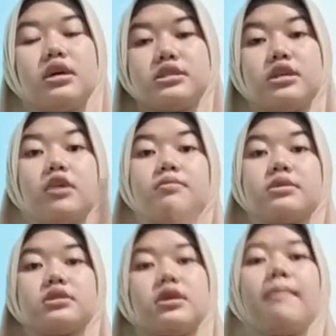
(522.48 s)

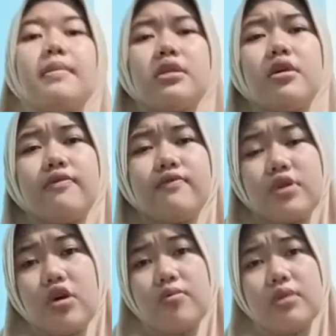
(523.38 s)
Diamonds, made of
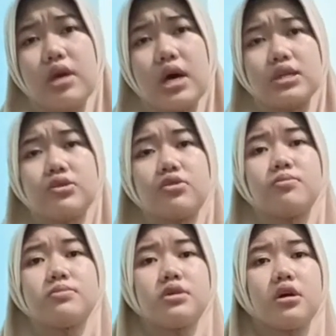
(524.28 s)
carbon
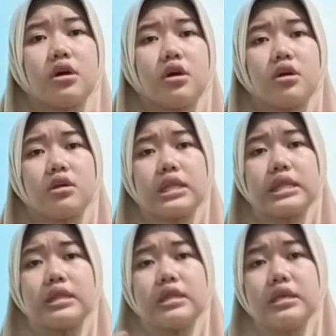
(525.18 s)
atoms, are
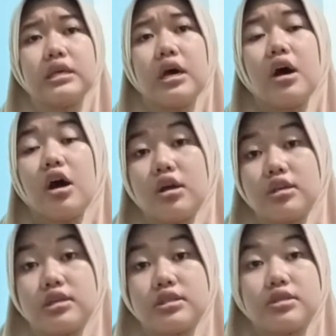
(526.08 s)
the
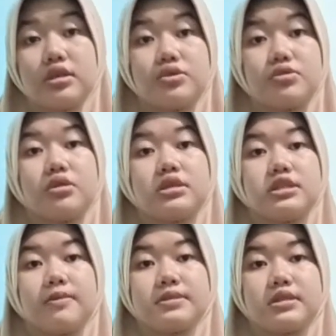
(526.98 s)
hardest natural
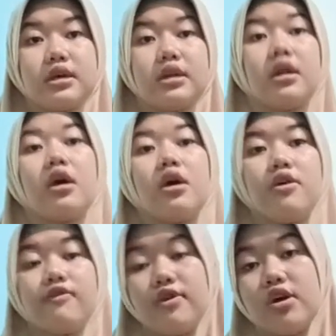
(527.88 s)
substance
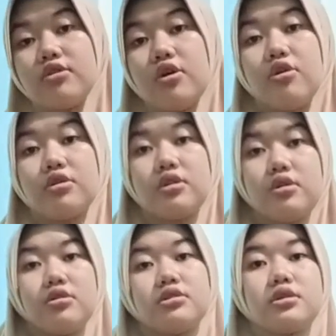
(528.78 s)
found on
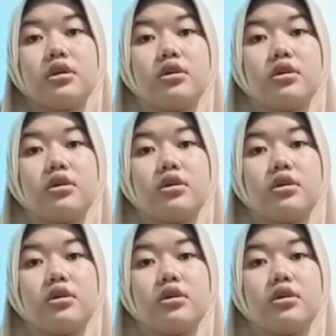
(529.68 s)
Earth.